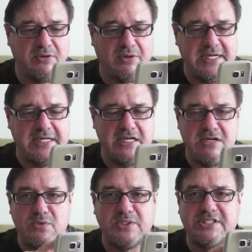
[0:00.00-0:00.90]
right
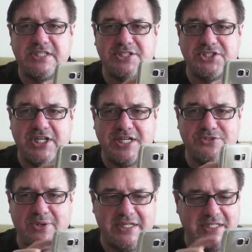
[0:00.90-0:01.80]
now what's the
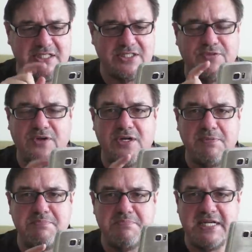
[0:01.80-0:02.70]
exchange rate this
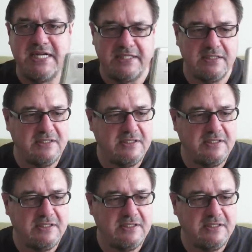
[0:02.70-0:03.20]
very minute.